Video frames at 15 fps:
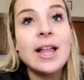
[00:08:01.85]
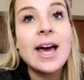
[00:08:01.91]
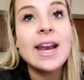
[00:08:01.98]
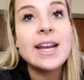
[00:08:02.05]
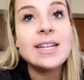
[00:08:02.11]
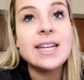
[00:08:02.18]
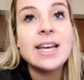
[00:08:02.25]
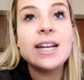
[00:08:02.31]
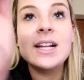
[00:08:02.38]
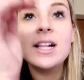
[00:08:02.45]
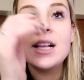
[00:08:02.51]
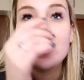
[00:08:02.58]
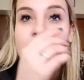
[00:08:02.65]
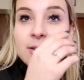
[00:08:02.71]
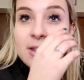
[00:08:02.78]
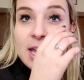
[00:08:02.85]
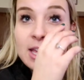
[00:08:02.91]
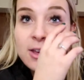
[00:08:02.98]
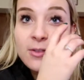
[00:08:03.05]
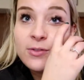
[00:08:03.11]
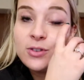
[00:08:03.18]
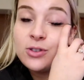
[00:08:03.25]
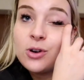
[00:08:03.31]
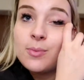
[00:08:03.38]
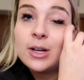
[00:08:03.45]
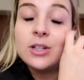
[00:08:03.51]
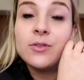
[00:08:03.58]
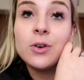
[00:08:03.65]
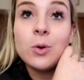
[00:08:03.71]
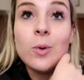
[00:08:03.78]
glad I did. So thank you so
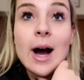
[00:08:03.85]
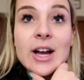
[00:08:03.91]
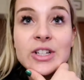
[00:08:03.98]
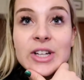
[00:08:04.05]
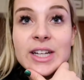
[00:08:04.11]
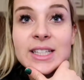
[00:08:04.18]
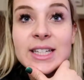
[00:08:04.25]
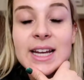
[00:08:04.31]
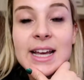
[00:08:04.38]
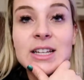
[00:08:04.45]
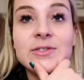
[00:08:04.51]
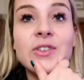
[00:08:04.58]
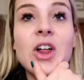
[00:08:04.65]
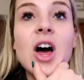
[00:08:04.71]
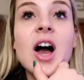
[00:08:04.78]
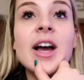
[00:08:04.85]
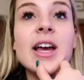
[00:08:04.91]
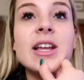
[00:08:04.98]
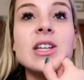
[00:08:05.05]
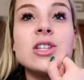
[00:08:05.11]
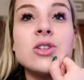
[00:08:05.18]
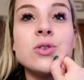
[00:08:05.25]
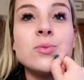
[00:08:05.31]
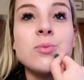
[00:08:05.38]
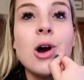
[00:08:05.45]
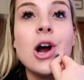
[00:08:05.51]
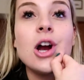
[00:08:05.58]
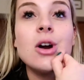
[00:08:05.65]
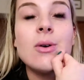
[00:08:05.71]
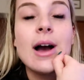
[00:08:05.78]
much for watching today's vlog, and
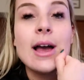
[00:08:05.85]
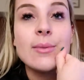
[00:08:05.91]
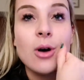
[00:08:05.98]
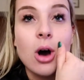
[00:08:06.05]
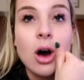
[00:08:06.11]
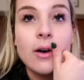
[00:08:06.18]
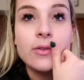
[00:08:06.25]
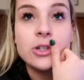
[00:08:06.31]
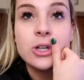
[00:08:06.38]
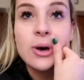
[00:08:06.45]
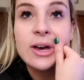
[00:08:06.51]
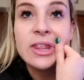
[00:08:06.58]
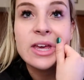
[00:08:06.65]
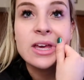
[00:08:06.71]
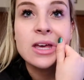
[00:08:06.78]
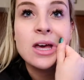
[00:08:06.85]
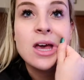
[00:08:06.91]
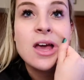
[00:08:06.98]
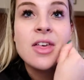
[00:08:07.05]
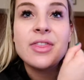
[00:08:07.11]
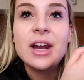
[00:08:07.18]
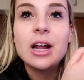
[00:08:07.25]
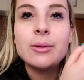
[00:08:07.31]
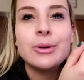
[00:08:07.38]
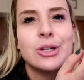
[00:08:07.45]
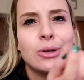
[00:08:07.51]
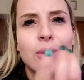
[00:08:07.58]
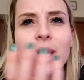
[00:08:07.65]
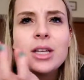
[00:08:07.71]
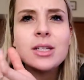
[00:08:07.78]
tomorrow I am off, so I think that I'll be
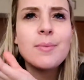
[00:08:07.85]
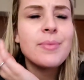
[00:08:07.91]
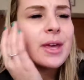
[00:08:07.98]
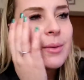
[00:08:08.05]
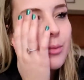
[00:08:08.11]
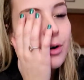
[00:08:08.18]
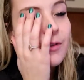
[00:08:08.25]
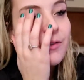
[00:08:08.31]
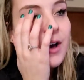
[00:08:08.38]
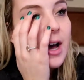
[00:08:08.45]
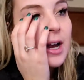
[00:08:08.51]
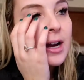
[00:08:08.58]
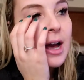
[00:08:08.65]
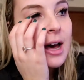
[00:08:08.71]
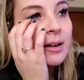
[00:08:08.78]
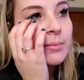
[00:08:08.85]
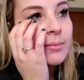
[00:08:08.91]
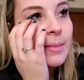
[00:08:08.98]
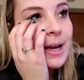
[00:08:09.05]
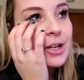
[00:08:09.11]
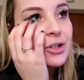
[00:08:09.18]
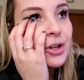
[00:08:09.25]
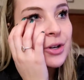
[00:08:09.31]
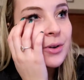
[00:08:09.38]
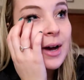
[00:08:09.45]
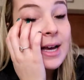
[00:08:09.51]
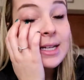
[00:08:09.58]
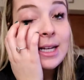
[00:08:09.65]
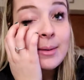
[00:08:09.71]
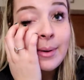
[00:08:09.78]
doing something more fun. I might show you
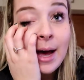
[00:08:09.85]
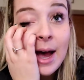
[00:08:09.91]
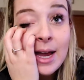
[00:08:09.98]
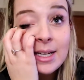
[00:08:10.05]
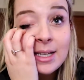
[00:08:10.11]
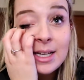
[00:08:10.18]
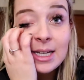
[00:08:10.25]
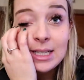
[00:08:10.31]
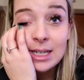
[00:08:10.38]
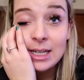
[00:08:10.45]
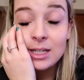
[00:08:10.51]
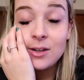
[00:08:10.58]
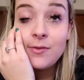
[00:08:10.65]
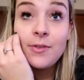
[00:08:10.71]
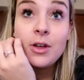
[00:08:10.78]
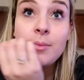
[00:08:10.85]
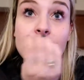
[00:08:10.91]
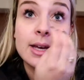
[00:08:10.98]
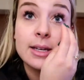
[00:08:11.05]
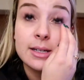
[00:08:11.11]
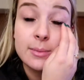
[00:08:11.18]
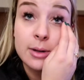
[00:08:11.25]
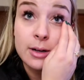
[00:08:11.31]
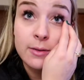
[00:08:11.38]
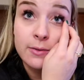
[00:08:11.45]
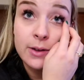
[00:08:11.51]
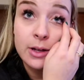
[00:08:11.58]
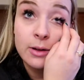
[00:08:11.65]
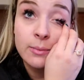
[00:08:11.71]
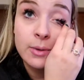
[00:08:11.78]
guys like behind the scenes filming because I'm gonna
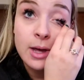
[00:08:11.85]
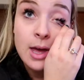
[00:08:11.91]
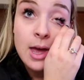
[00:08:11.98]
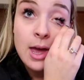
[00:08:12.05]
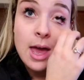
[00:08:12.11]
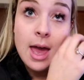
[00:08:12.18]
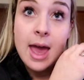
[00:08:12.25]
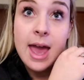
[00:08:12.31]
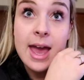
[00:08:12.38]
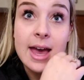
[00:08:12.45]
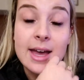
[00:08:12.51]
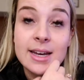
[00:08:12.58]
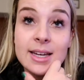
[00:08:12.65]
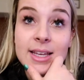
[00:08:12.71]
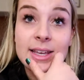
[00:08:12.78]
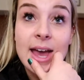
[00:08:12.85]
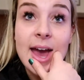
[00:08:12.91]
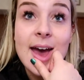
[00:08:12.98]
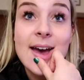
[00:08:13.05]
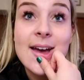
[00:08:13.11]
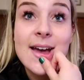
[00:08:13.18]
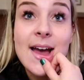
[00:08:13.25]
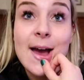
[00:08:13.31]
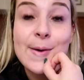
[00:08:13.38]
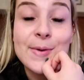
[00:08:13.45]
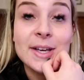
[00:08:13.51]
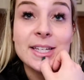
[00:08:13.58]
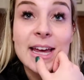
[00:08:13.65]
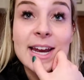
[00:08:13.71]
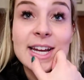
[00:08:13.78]
film, and yeah, I'm
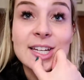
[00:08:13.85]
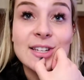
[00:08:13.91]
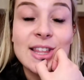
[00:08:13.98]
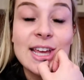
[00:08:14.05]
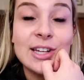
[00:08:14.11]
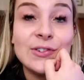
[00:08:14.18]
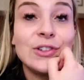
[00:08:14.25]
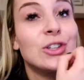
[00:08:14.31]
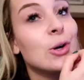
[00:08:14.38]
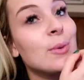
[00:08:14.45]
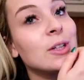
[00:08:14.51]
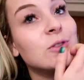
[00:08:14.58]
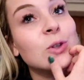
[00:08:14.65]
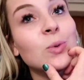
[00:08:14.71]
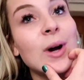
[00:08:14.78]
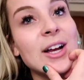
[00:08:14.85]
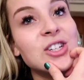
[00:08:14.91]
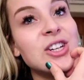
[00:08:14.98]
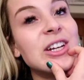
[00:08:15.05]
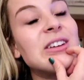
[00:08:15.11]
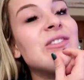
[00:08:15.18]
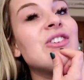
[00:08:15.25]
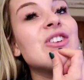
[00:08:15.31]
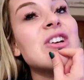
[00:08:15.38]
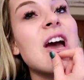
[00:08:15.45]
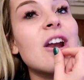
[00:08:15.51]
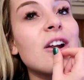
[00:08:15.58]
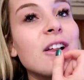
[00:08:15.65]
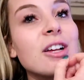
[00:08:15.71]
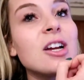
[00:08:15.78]
excited. So thanks so much for watching. If you're
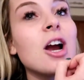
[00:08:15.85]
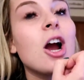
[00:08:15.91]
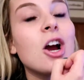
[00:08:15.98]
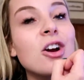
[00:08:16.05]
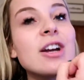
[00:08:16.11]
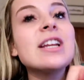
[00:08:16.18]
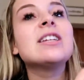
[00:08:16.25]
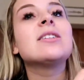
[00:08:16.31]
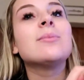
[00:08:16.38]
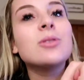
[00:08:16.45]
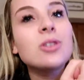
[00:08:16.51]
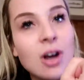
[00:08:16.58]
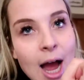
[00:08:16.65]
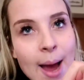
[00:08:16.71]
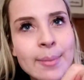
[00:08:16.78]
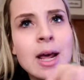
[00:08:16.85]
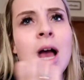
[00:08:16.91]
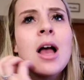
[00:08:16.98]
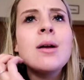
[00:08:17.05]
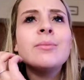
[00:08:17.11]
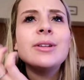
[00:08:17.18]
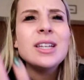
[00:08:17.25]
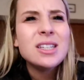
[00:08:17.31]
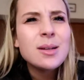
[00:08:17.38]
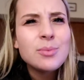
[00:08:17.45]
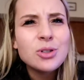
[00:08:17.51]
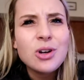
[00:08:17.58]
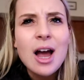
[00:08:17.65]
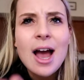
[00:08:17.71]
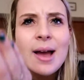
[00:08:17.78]
not already subscribed, please
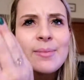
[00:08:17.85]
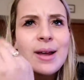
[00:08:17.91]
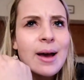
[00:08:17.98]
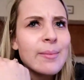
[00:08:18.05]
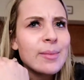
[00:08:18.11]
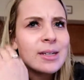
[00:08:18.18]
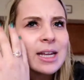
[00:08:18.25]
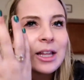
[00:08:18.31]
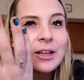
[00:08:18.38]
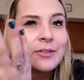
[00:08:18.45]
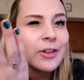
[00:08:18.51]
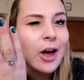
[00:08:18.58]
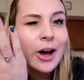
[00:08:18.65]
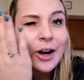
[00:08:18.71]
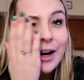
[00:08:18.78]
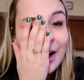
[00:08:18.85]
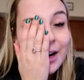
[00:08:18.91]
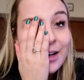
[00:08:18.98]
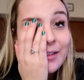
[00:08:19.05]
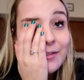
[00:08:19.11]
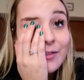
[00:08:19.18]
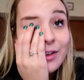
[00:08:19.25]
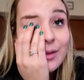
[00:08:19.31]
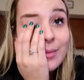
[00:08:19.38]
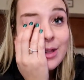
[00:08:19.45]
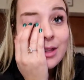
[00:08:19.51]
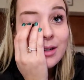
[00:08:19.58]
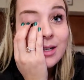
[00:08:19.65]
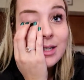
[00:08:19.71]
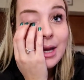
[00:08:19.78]
subscribe. I'm a daily vlogger for the
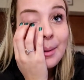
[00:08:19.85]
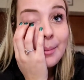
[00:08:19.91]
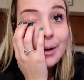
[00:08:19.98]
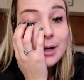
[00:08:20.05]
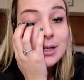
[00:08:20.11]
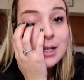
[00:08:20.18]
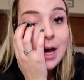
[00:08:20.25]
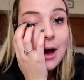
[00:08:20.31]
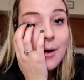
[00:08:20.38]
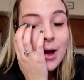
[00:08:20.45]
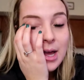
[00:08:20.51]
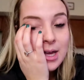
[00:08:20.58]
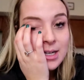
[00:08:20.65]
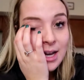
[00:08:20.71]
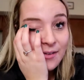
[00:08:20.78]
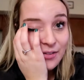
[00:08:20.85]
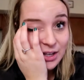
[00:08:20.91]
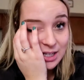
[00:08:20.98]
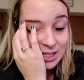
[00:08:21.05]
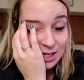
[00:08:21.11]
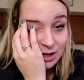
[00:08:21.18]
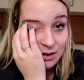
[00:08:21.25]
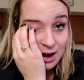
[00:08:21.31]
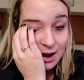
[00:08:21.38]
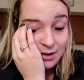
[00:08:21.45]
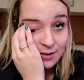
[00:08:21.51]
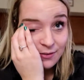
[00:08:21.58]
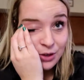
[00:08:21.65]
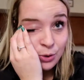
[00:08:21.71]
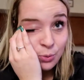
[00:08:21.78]
month of December, so definitely stick around
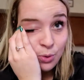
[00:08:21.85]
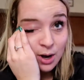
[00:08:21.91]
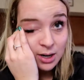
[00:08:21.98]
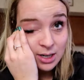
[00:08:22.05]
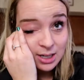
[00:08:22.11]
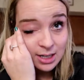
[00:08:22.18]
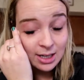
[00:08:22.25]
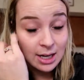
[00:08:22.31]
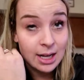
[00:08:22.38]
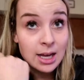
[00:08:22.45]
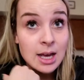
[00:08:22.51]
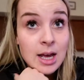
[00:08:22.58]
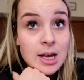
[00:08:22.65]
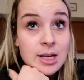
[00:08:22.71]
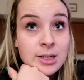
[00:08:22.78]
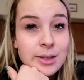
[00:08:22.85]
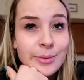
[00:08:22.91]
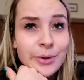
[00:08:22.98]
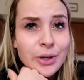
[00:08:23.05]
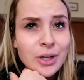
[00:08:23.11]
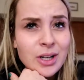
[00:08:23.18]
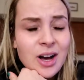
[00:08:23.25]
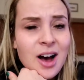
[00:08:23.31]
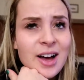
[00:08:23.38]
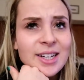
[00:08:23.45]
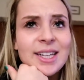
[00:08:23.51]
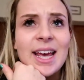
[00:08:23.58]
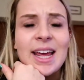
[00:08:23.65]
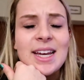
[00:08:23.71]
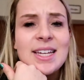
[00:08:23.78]
if you want to see some good
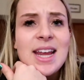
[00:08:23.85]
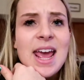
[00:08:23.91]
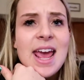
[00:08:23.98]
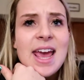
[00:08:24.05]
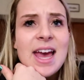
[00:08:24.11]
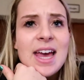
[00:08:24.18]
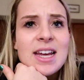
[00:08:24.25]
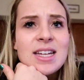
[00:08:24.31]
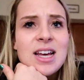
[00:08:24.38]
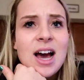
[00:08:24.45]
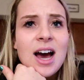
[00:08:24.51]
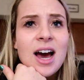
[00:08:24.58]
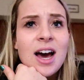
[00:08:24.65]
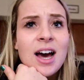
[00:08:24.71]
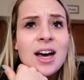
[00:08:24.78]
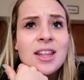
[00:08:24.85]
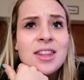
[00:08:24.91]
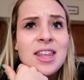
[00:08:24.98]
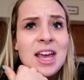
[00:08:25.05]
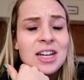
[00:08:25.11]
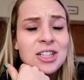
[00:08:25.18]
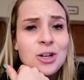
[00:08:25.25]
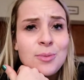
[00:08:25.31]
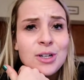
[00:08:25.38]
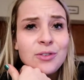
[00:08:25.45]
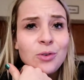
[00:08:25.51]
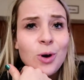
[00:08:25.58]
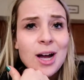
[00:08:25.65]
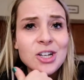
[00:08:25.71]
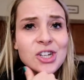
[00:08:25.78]
content. And thanks so much
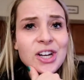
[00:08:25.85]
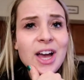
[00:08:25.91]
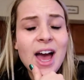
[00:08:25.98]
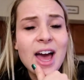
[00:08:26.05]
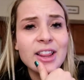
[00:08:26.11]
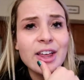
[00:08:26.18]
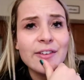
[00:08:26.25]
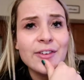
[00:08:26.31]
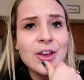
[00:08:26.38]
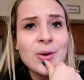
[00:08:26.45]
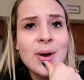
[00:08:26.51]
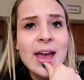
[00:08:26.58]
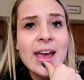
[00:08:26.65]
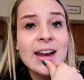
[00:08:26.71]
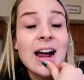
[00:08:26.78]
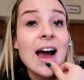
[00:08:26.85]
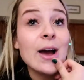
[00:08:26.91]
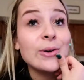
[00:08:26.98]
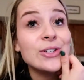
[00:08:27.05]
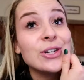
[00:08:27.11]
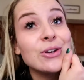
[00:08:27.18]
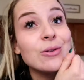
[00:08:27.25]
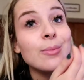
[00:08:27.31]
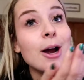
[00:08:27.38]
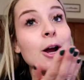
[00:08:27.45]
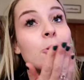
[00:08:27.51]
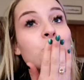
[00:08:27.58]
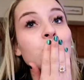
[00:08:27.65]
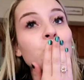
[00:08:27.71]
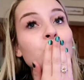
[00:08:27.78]
for watching. I love you, and I will see you
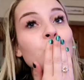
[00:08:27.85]
tomorrow.